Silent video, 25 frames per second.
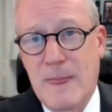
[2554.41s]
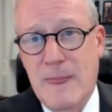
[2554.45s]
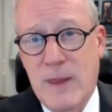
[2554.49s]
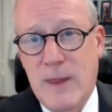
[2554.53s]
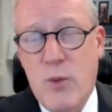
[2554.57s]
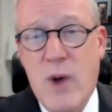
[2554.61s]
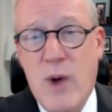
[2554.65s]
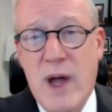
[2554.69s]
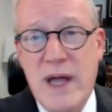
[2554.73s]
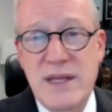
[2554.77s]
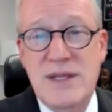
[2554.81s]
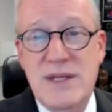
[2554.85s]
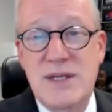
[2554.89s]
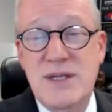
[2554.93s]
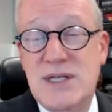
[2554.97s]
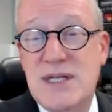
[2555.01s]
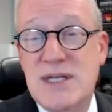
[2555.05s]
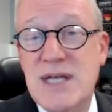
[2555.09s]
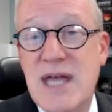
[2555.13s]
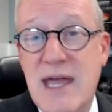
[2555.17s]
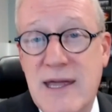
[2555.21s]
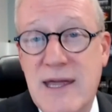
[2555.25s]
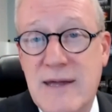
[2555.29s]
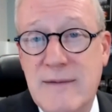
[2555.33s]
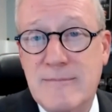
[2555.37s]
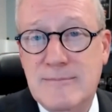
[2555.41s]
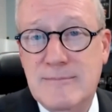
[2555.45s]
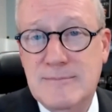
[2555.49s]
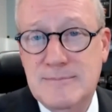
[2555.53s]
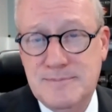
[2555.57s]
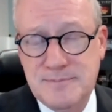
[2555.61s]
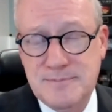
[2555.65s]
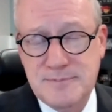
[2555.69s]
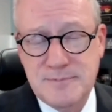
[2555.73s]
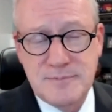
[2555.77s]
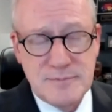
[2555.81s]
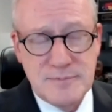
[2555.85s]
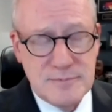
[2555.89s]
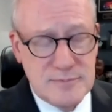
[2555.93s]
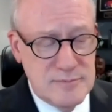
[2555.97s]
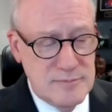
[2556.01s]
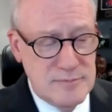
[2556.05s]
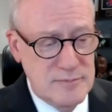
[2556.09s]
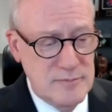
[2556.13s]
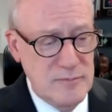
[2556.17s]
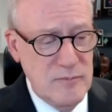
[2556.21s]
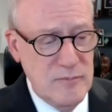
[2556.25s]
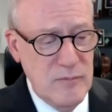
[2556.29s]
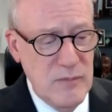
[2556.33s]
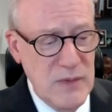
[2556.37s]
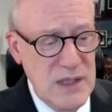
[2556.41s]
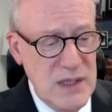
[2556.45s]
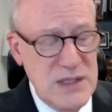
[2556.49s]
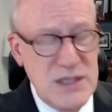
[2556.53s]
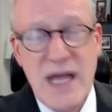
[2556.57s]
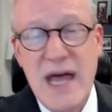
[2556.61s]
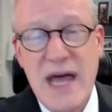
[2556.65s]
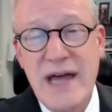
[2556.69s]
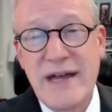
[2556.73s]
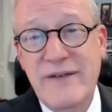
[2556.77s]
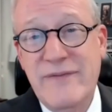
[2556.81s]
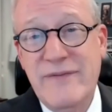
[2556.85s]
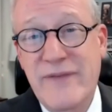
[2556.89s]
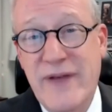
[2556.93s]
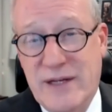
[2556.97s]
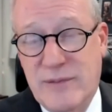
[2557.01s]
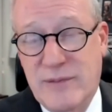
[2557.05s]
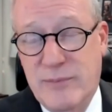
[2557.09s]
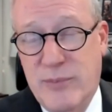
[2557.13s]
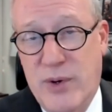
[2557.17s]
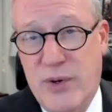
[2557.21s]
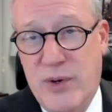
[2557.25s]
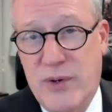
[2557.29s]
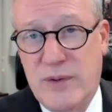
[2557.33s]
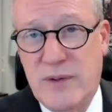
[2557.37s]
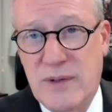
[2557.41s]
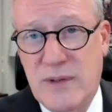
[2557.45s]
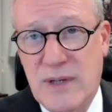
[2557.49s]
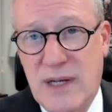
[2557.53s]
quite the same side effect burden.